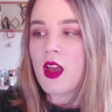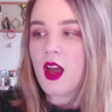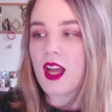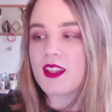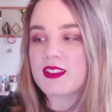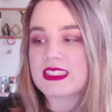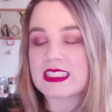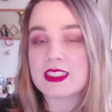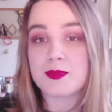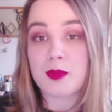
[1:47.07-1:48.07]
have
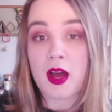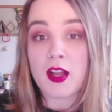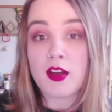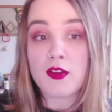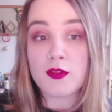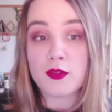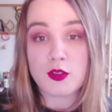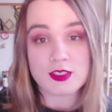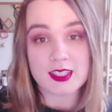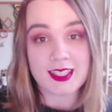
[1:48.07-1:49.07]
since bought a
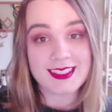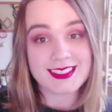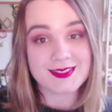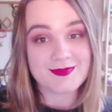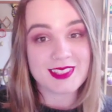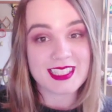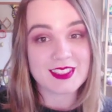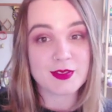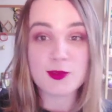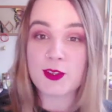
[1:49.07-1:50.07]
full size, because
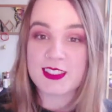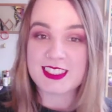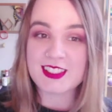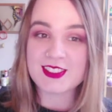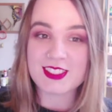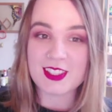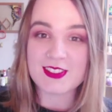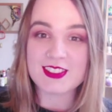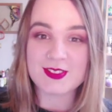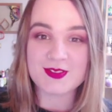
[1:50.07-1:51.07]
if you've watched that, you saw I
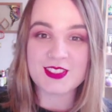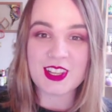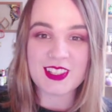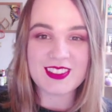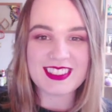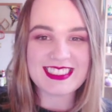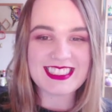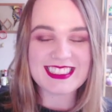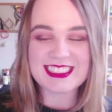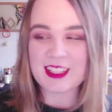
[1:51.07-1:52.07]
was talking about a
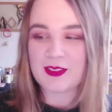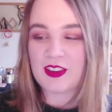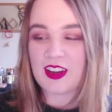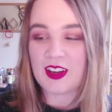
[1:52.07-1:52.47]
deluxe sample.